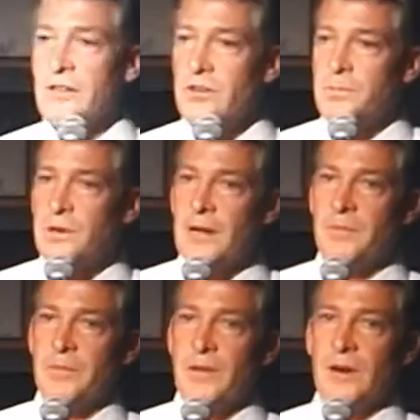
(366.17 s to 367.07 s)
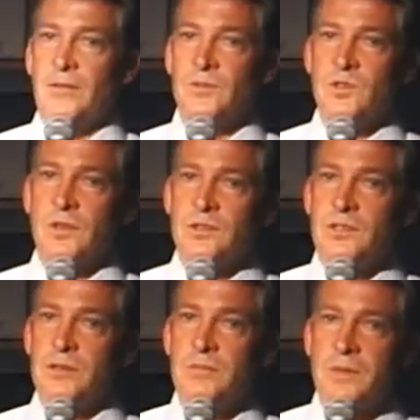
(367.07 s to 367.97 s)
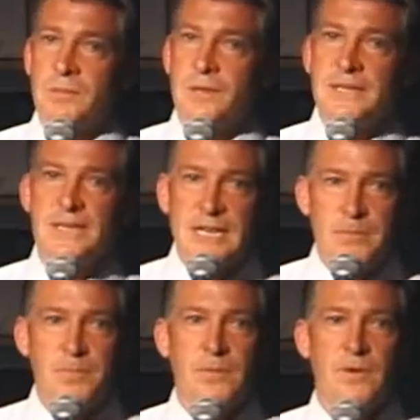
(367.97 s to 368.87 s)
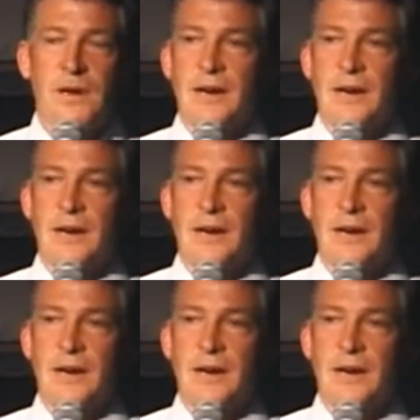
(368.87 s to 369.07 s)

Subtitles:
the other problem, though, so there's the deep